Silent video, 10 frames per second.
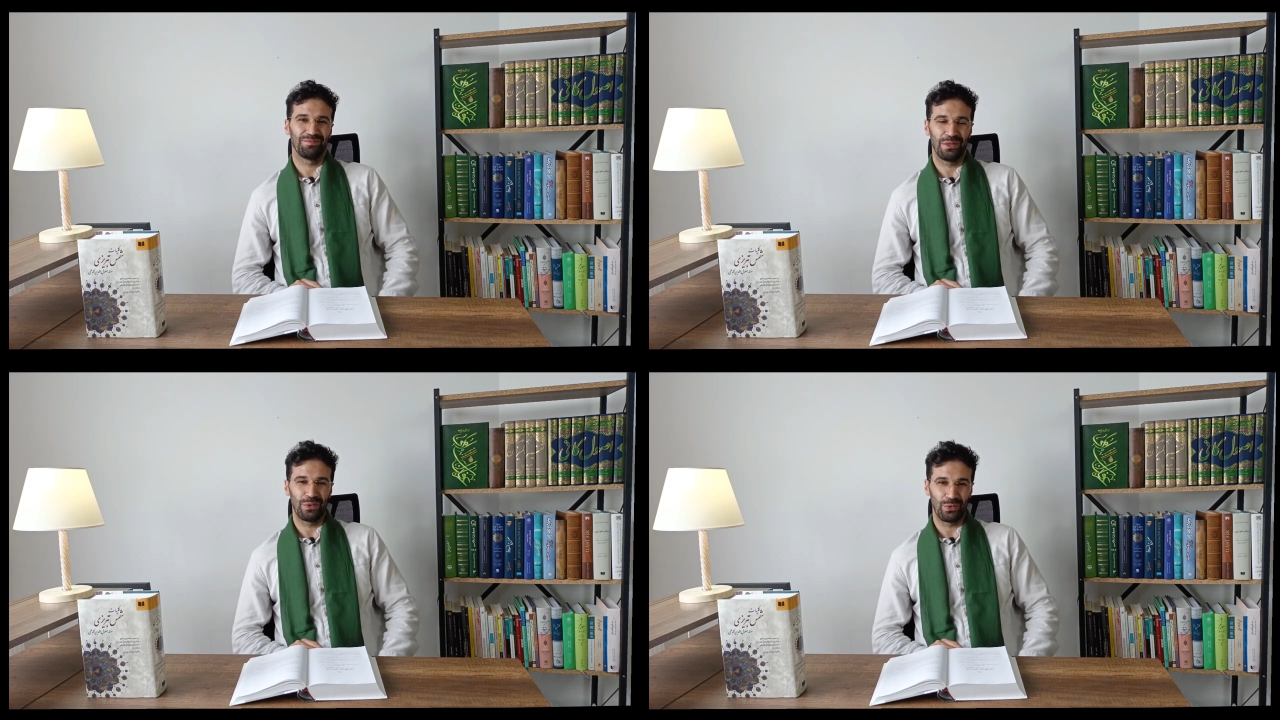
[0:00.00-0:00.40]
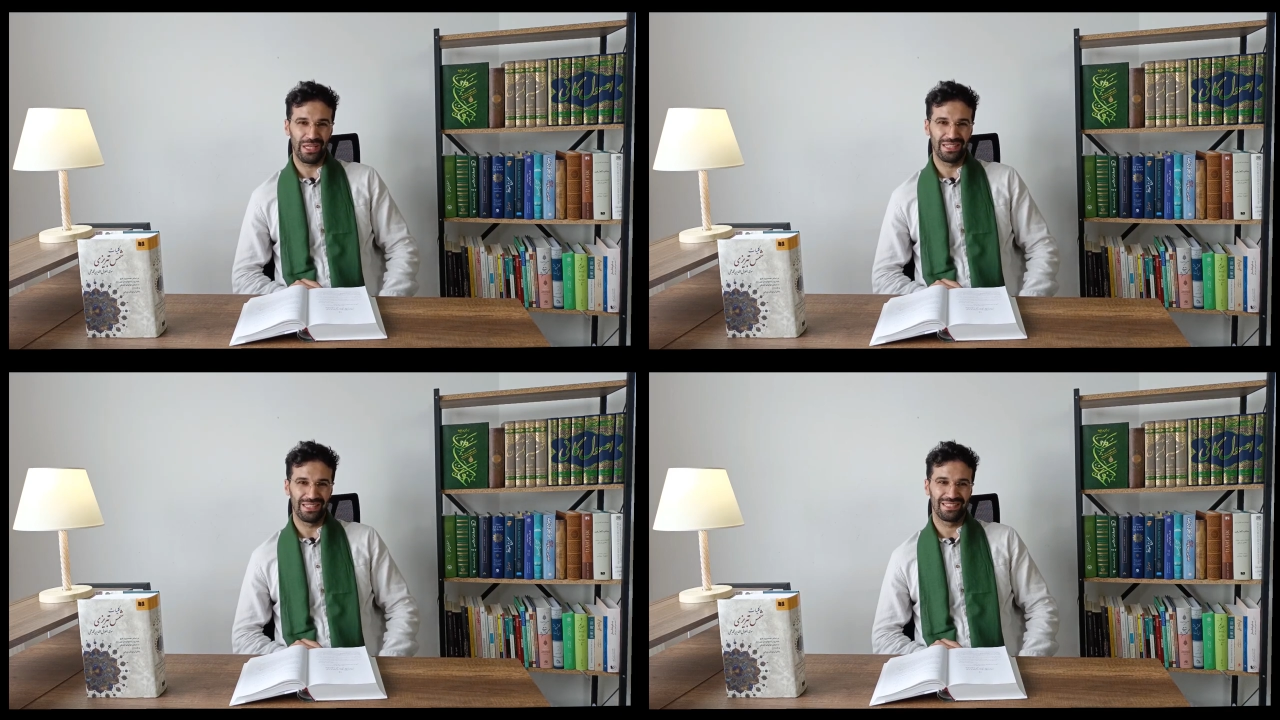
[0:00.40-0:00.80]
Be
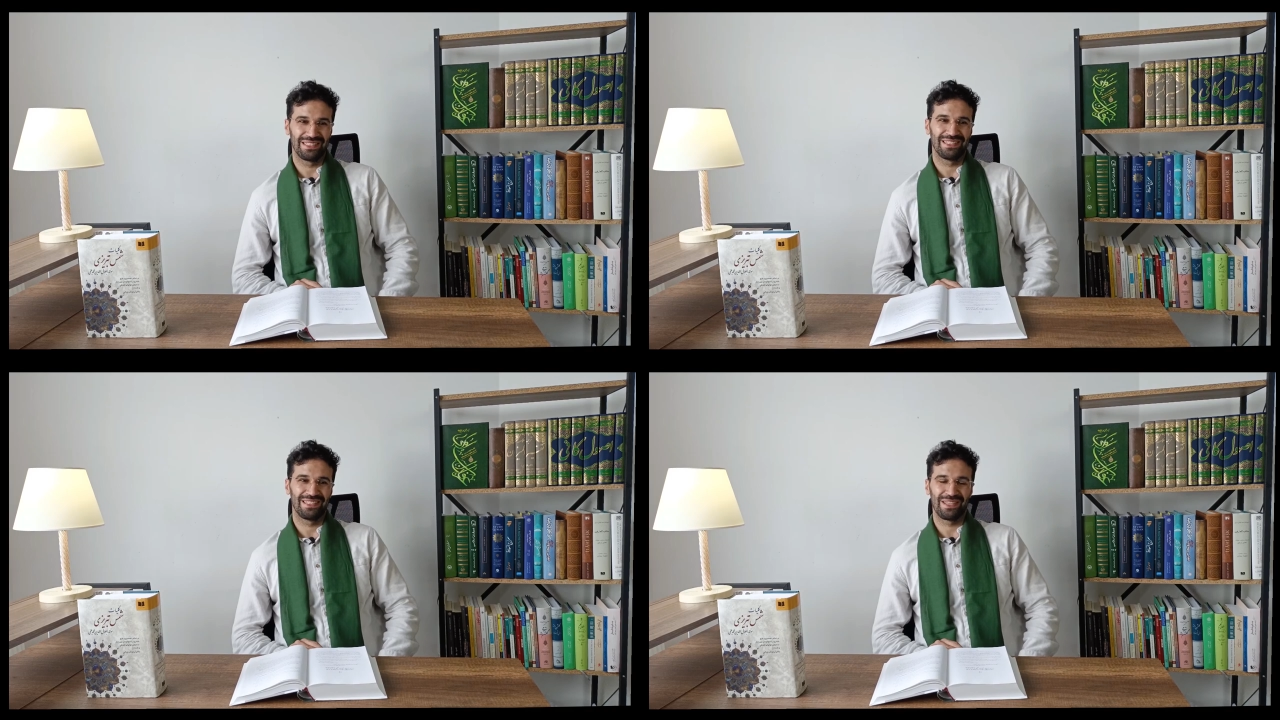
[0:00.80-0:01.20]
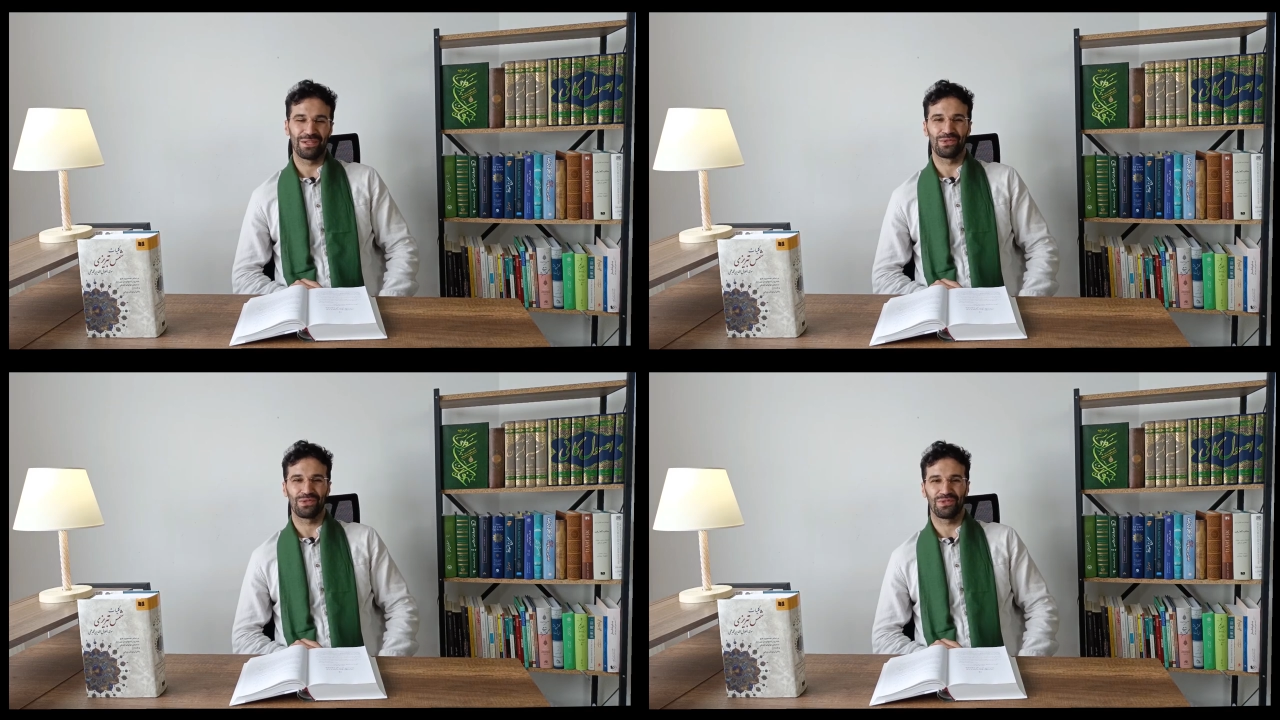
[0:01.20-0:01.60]
well. See
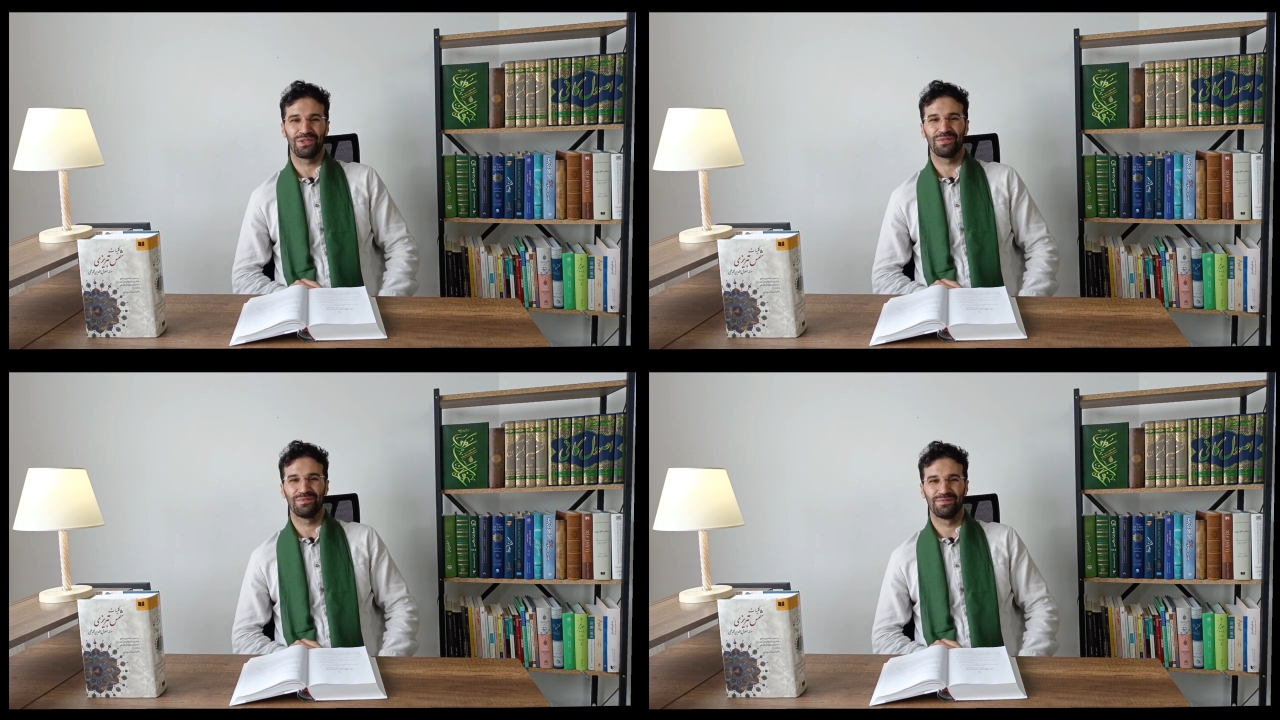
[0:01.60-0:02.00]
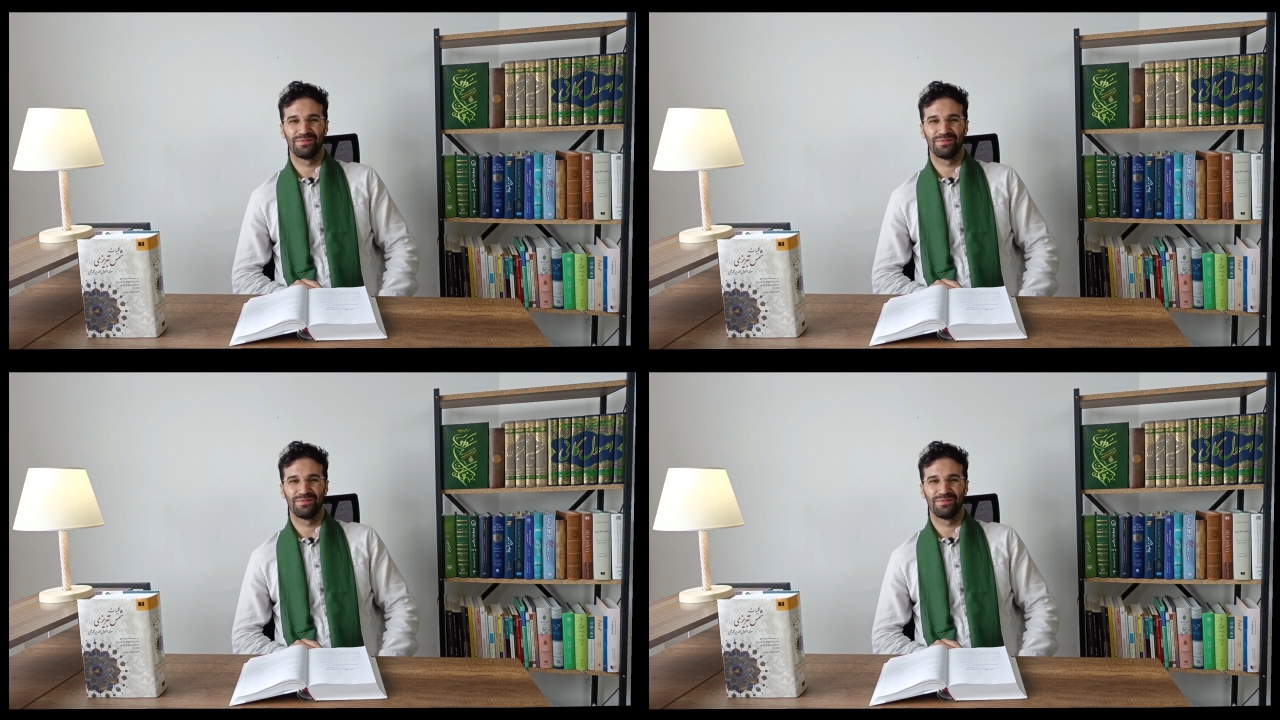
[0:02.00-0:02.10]
you soon.